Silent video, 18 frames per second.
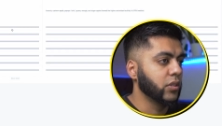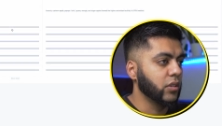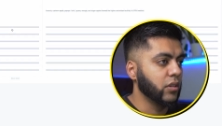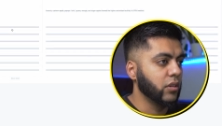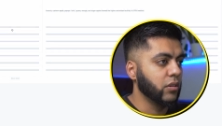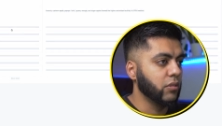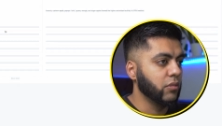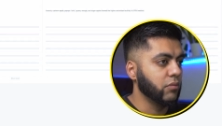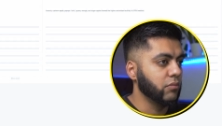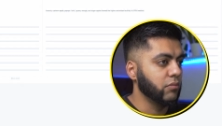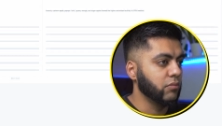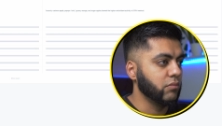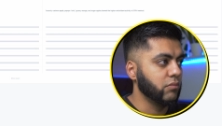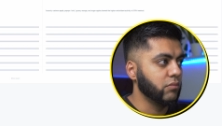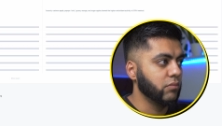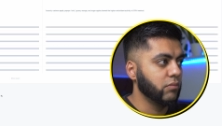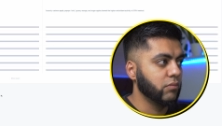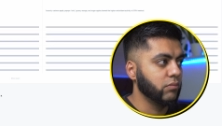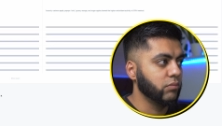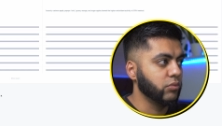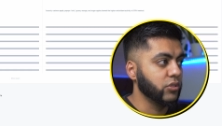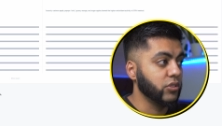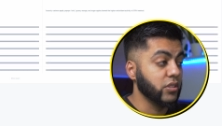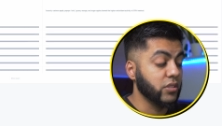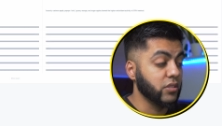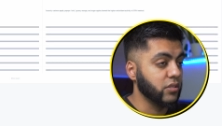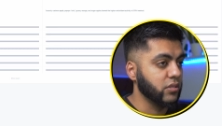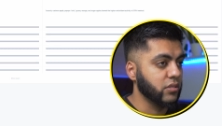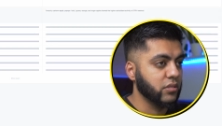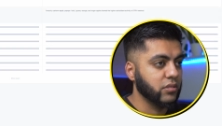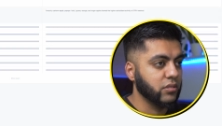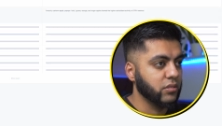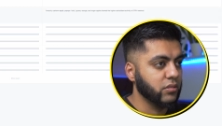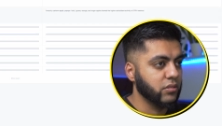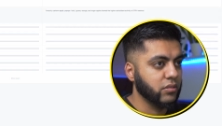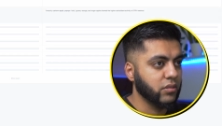um, which
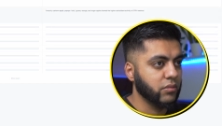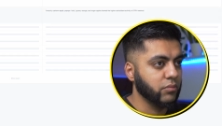is